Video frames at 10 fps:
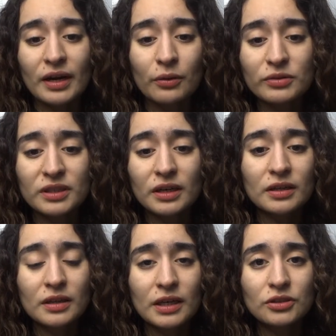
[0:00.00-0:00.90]
I wasn't gonna
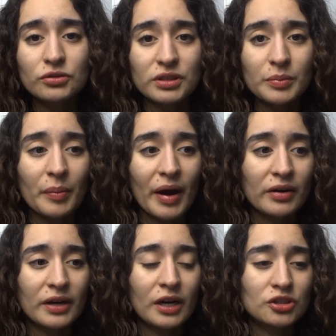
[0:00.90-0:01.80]
think too deep about
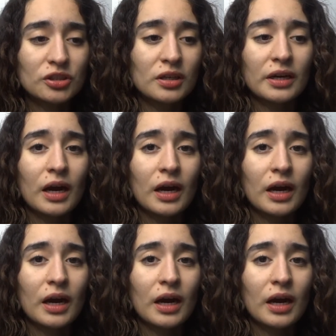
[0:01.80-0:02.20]
it. I was just gonna, like,